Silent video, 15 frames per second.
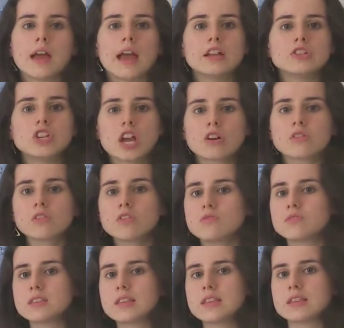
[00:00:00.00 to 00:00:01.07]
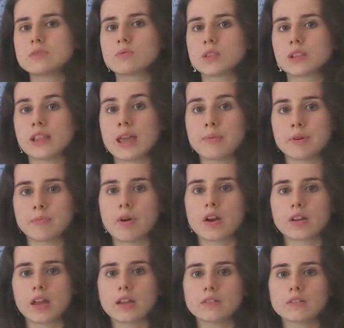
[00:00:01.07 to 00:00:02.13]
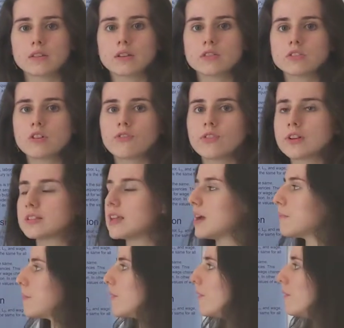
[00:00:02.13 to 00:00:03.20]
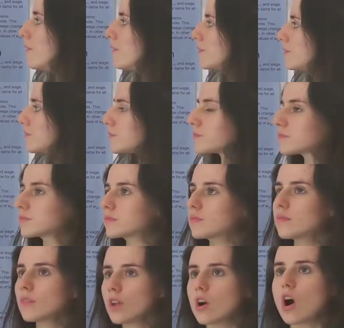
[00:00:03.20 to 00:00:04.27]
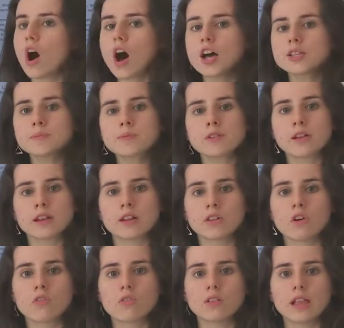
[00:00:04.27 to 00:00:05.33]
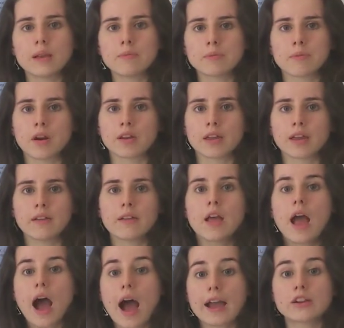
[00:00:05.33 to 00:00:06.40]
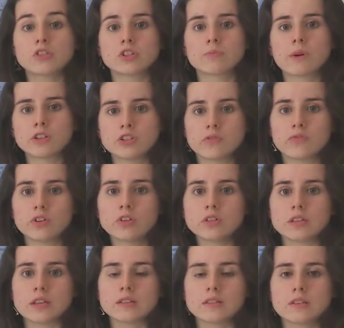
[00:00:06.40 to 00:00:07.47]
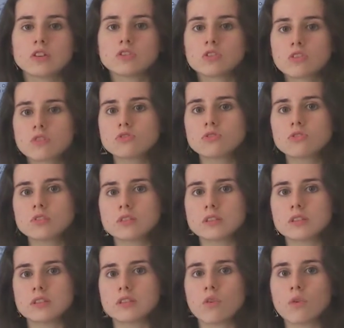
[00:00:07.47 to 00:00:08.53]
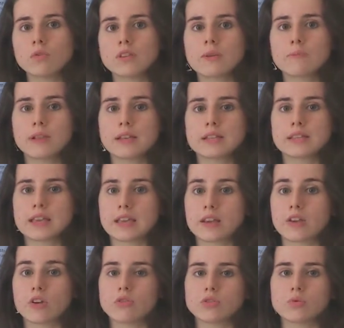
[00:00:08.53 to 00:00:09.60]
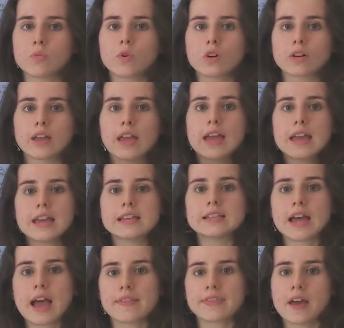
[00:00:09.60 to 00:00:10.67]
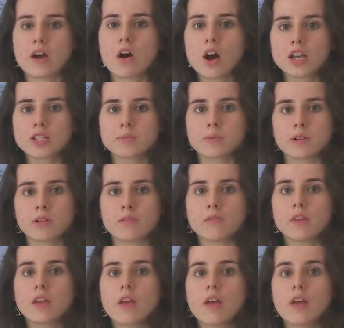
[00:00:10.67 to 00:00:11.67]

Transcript: And generally you see this with labor markets. So for example, a hospital in a local labor market hires a bunch of nurses. So those nurses, the only place they can go to work is at that hospital.